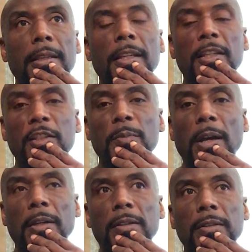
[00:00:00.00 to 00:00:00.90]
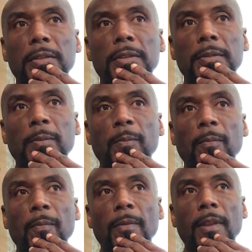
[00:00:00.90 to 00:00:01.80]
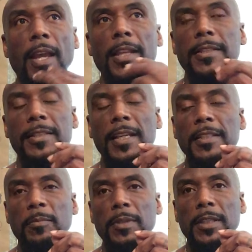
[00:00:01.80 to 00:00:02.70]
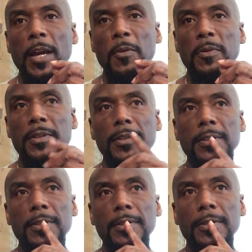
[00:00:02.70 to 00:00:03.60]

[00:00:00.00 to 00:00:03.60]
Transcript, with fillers: And he smiled. And he said something that was